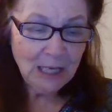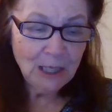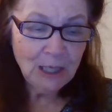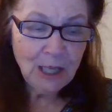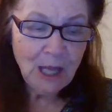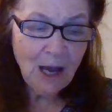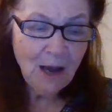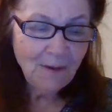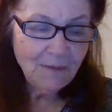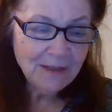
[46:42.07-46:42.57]

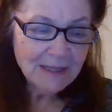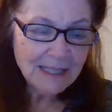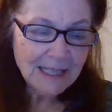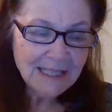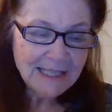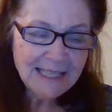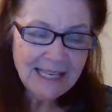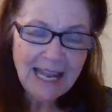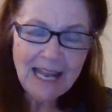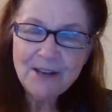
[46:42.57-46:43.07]
Love is a
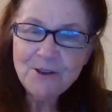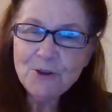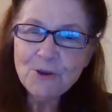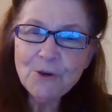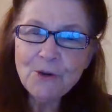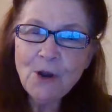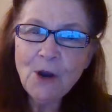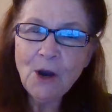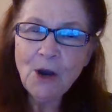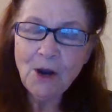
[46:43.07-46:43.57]

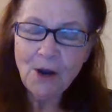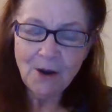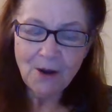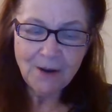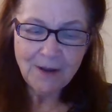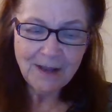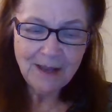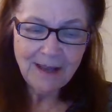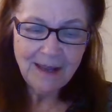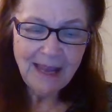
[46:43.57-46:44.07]
tender
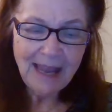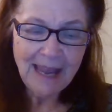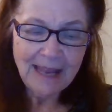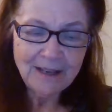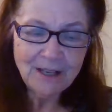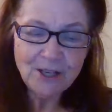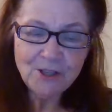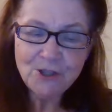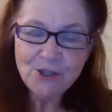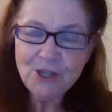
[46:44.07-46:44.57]
hug
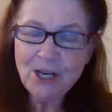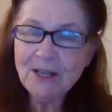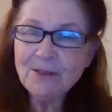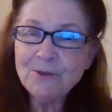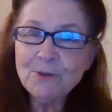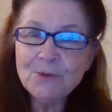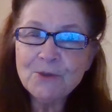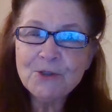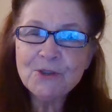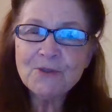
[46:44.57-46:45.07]
and a
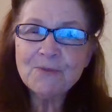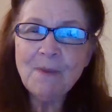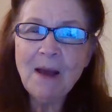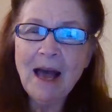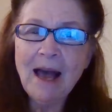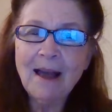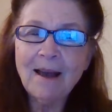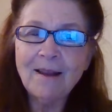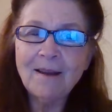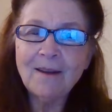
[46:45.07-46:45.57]
gentle
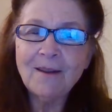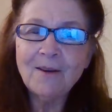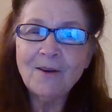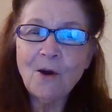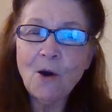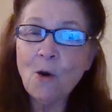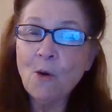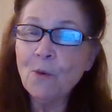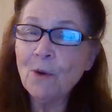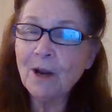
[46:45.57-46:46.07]
smile
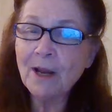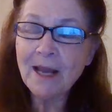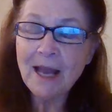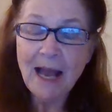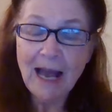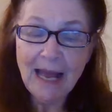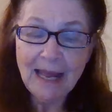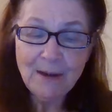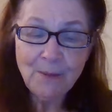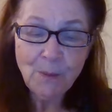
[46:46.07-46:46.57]
or a
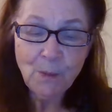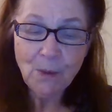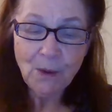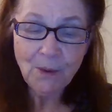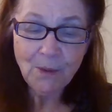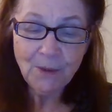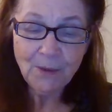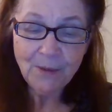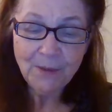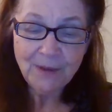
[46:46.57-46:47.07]
kind
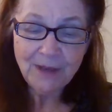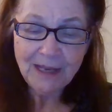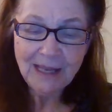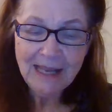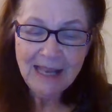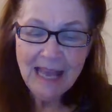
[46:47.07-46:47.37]
word.